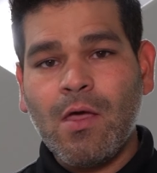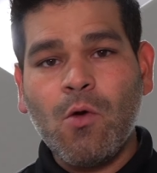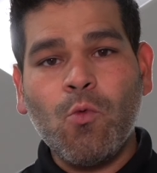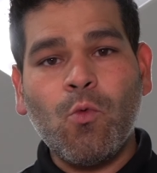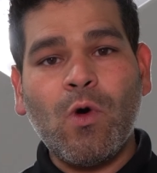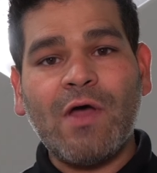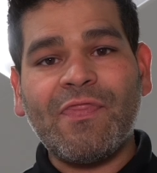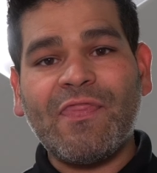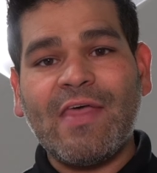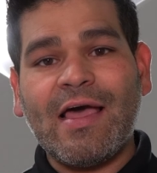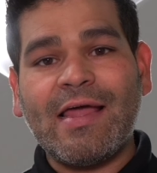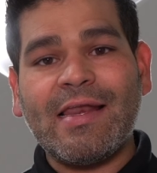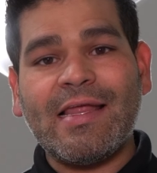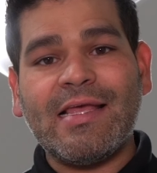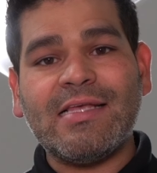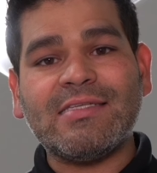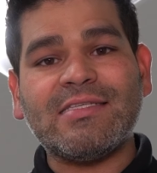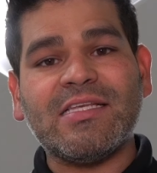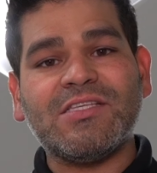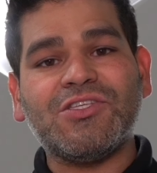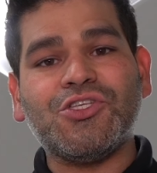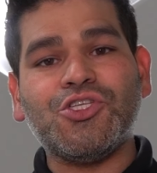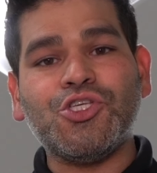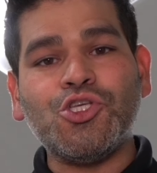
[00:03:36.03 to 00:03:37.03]
What that
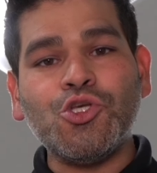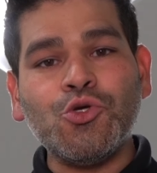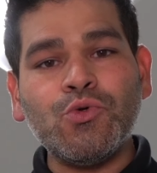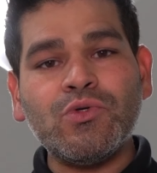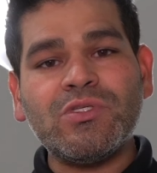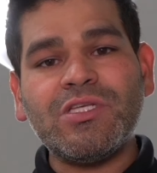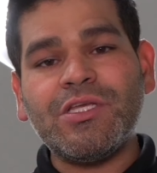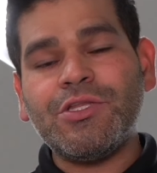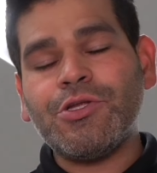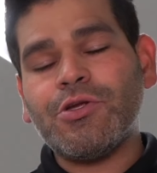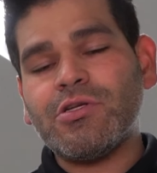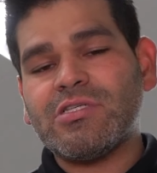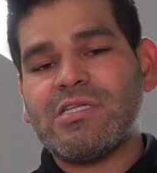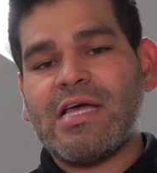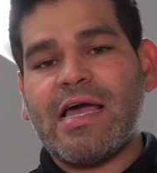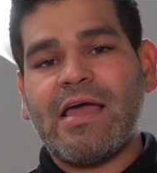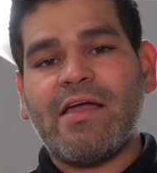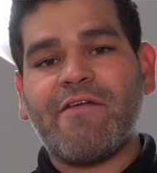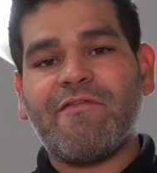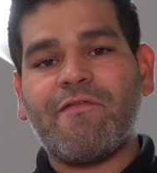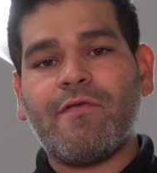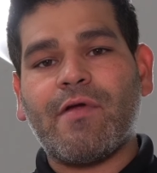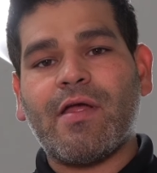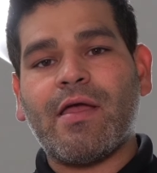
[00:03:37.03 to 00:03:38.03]
is using your
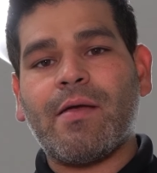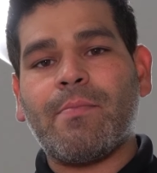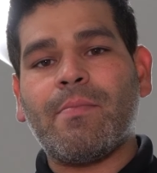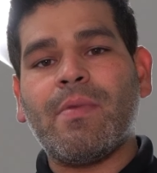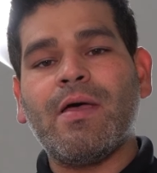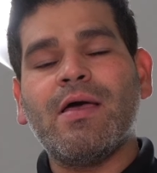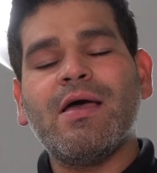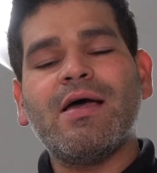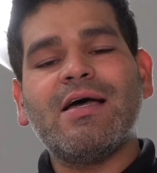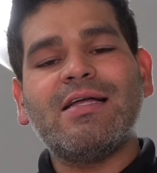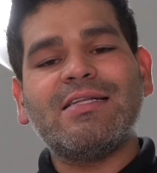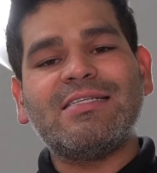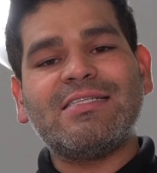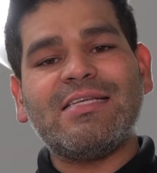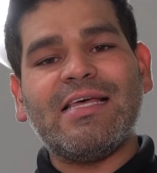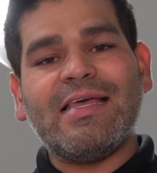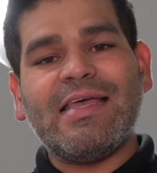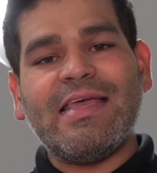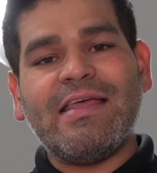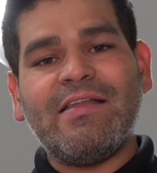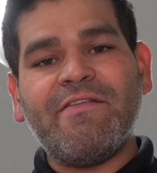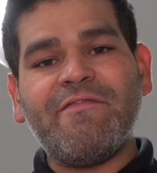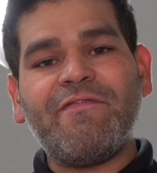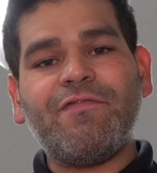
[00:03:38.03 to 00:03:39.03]
diaphragm
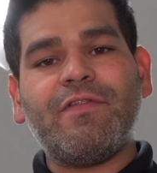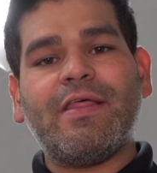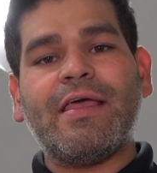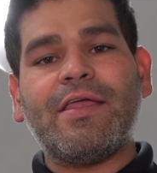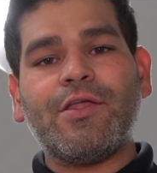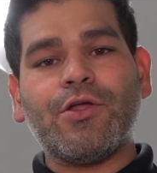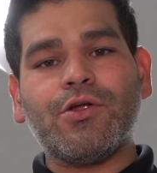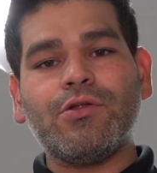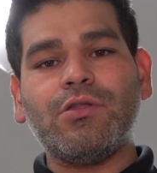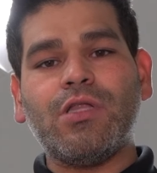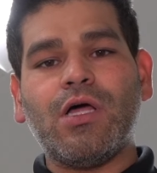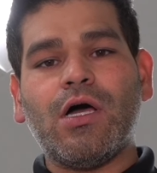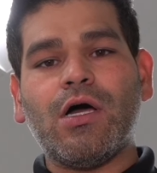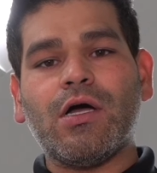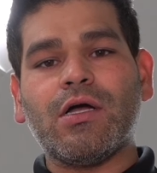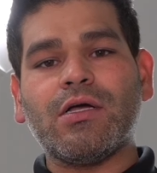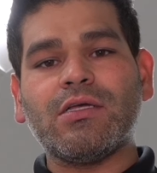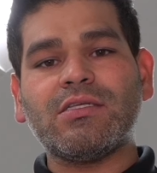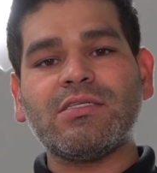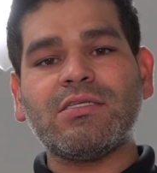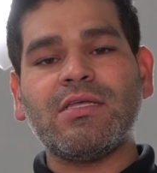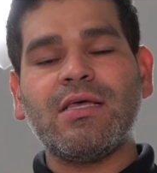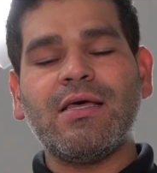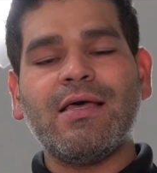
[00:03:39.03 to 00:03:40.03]
to inflate your
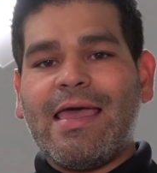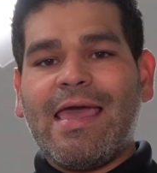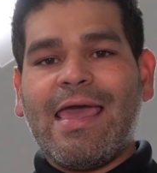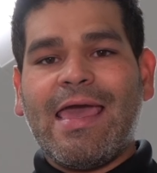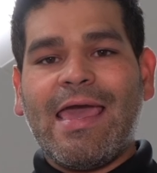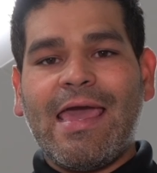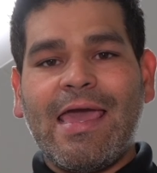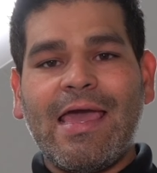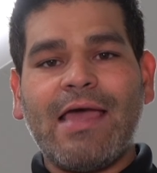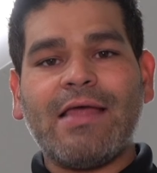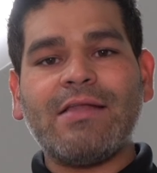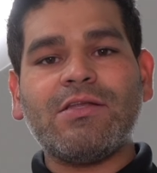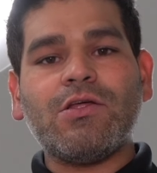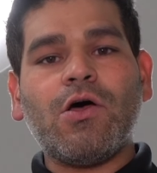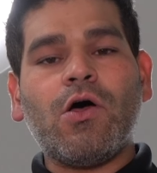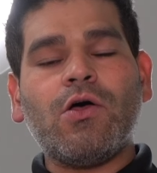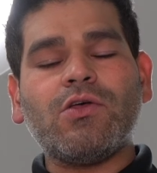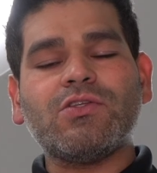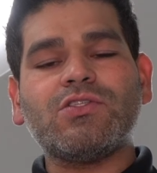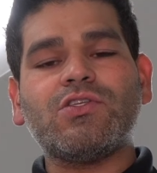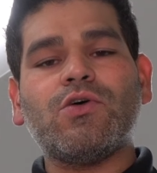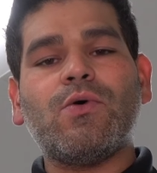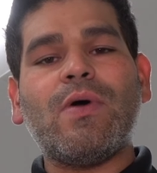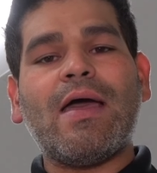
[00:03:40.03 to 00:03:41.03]
lungs and
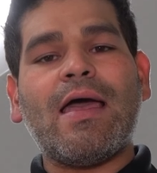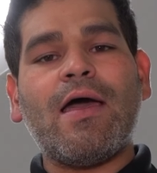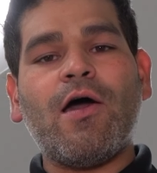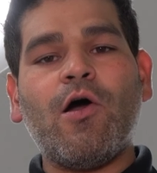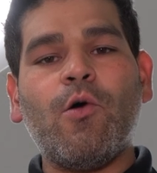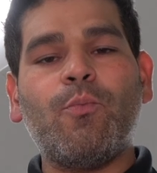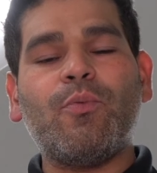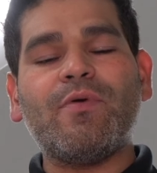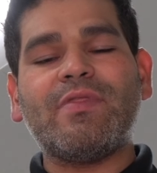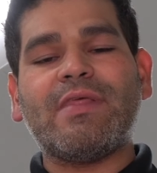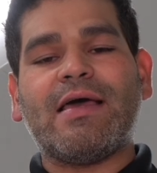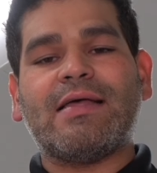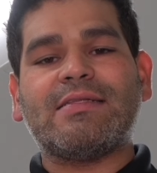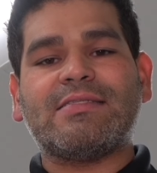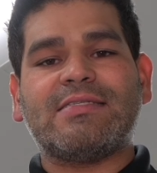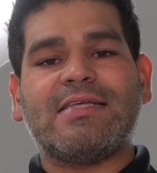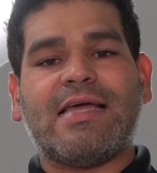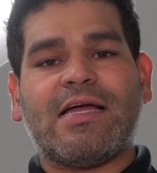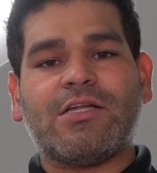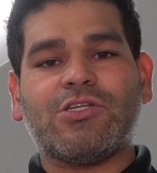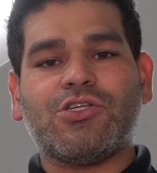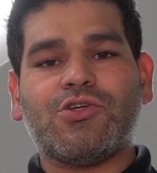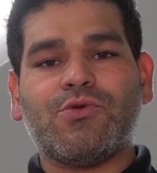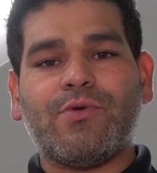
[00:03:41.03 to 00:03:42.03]
also help with that
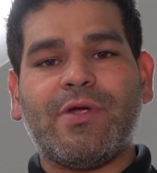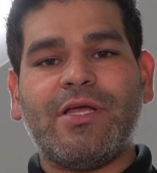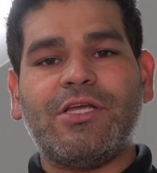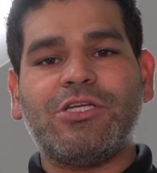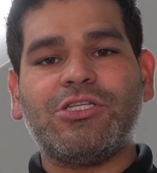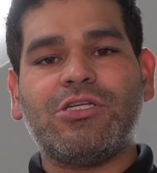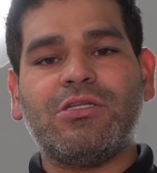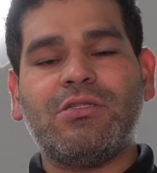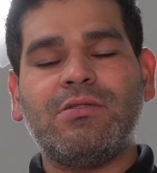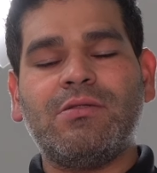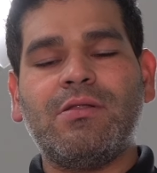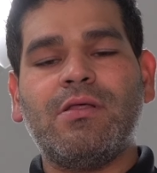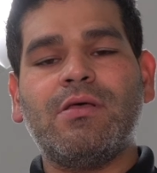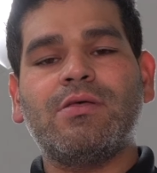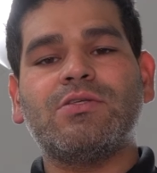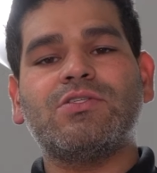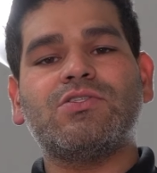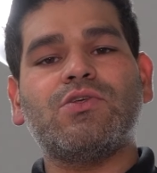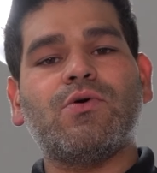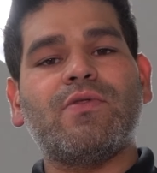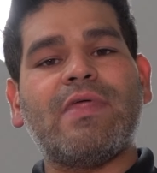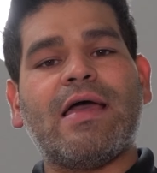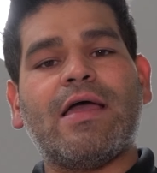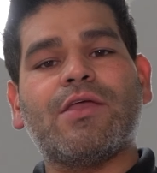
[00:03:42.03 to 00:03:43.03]
saturation
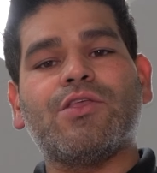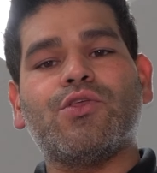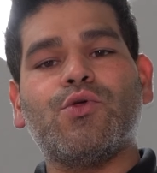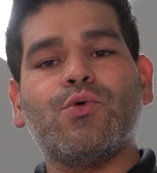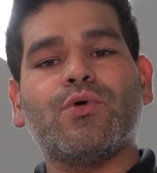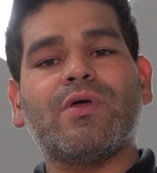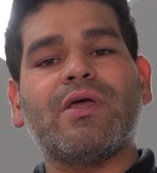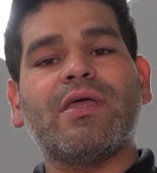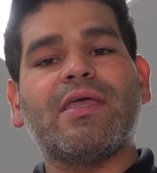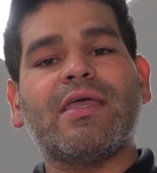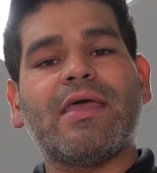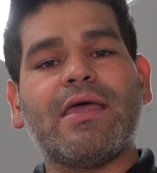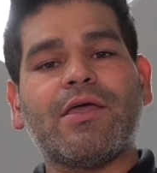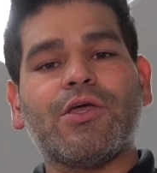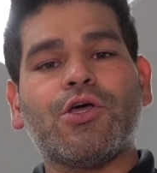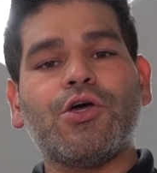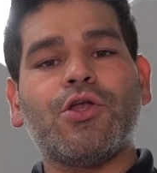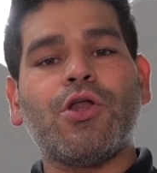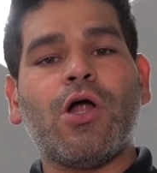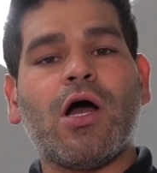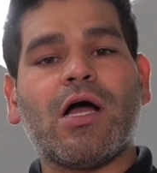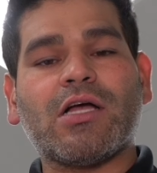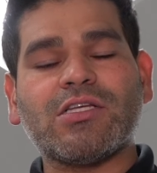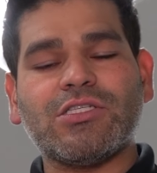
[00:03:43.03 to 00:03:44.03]
so that you can get
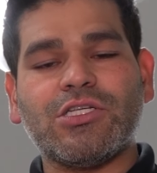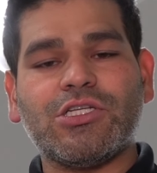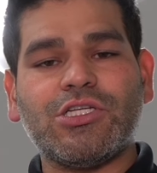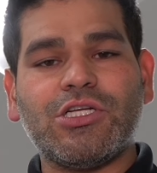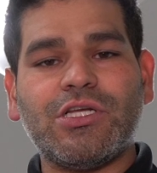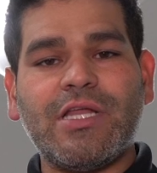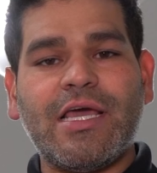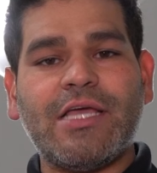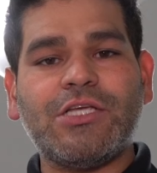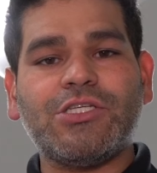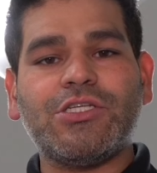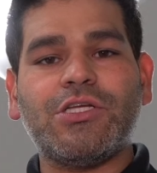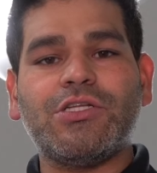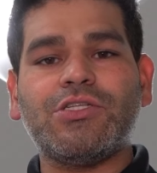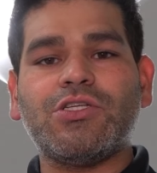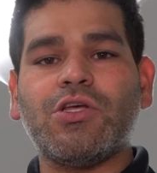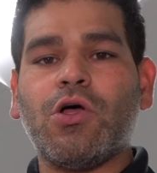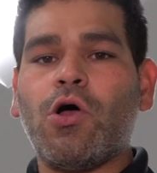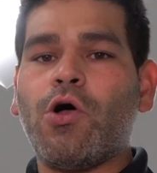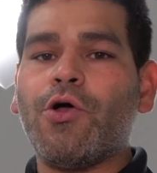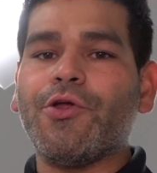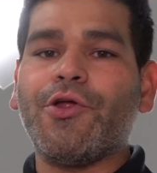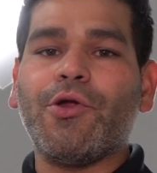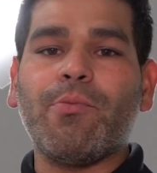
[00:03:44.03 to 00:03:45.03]
good oxygenation to
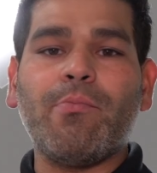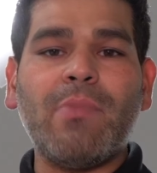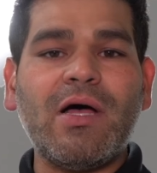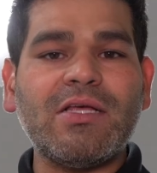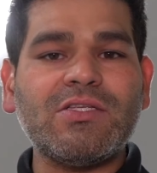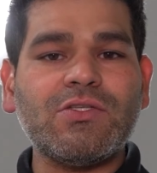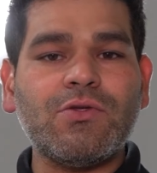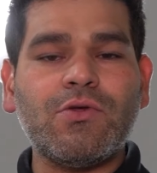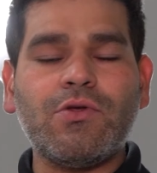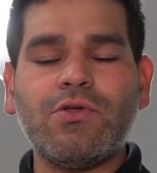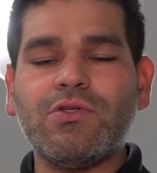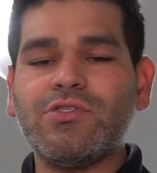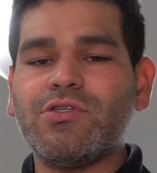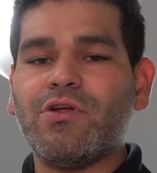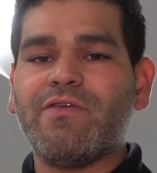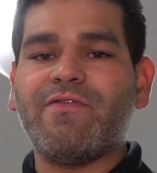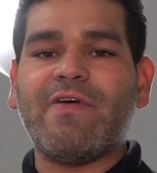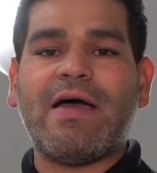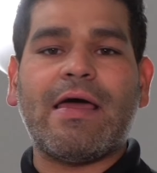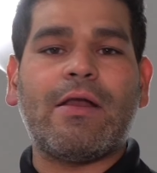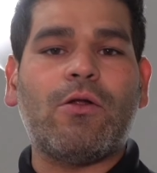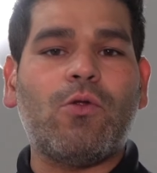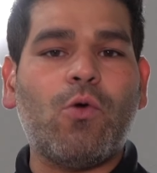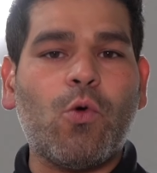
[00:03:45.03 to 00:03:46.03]
all your muscles, your
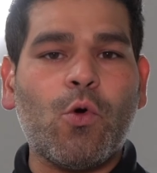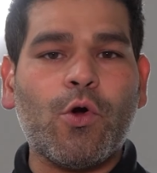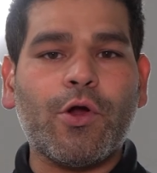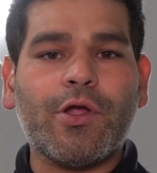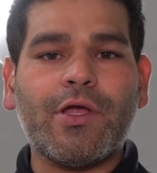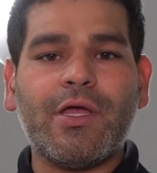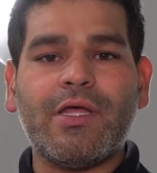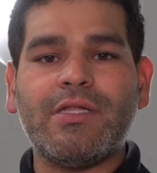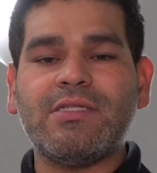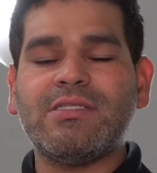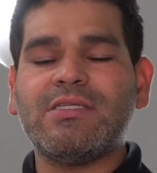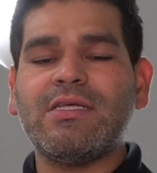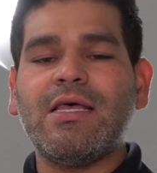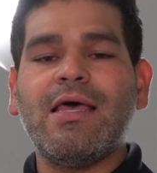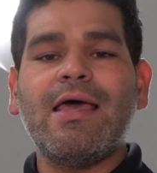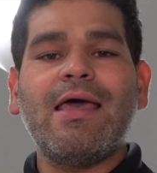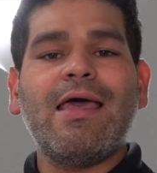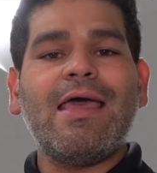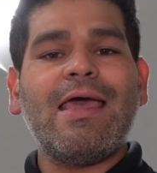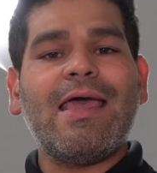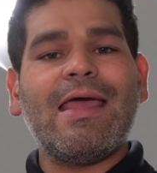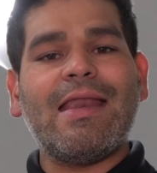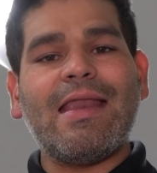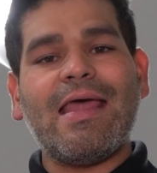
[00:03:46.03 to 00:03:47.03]
vital organs,
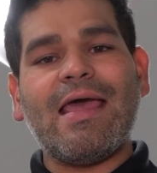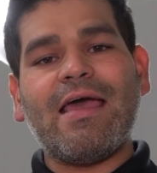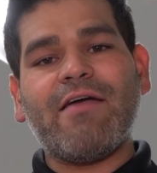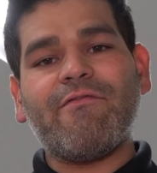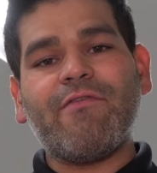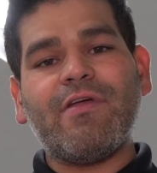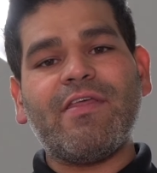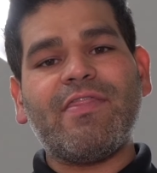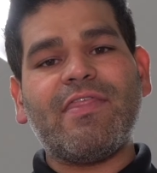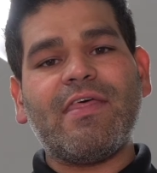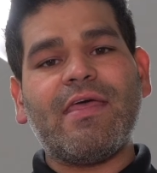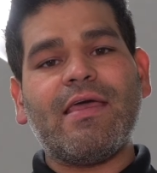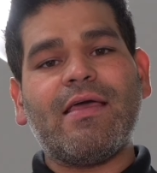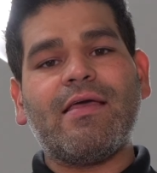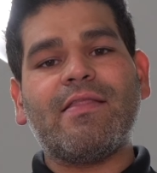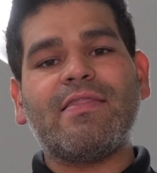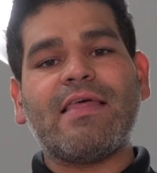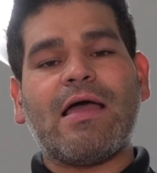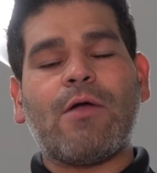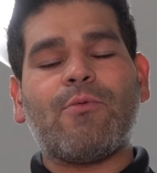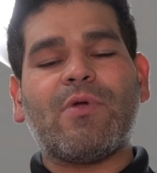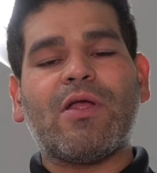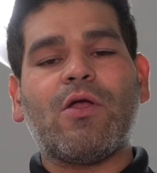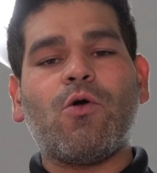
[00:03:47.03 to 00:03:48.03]
and everything
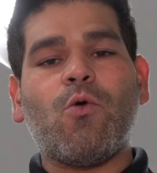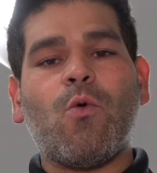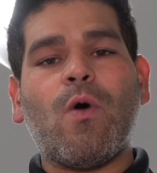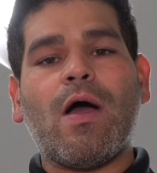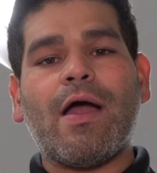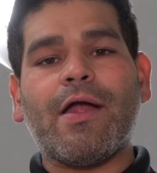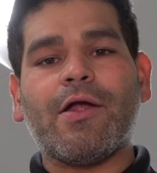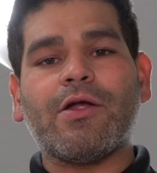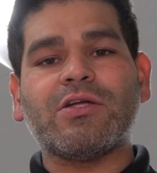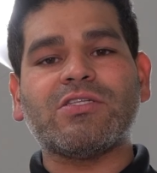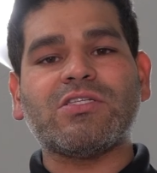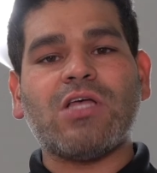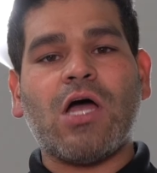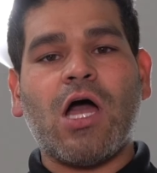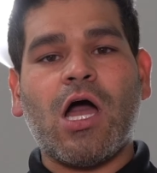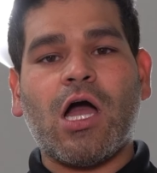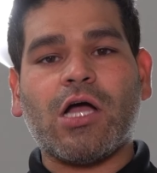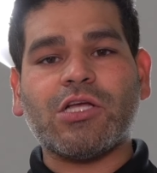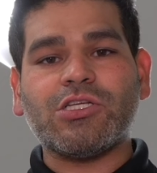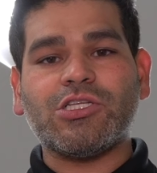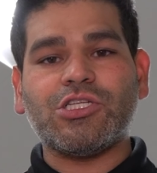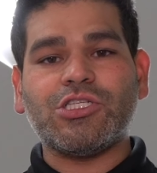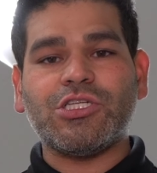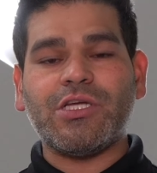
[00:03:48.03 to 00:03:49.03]
that requires
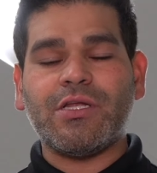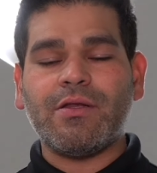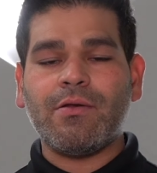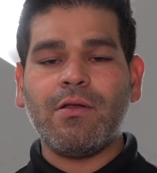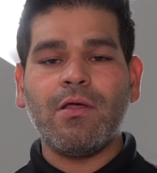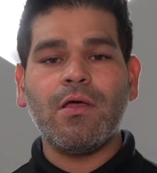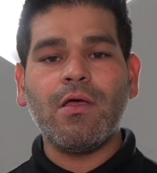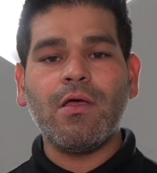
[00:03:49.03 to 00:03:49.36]
oxygen,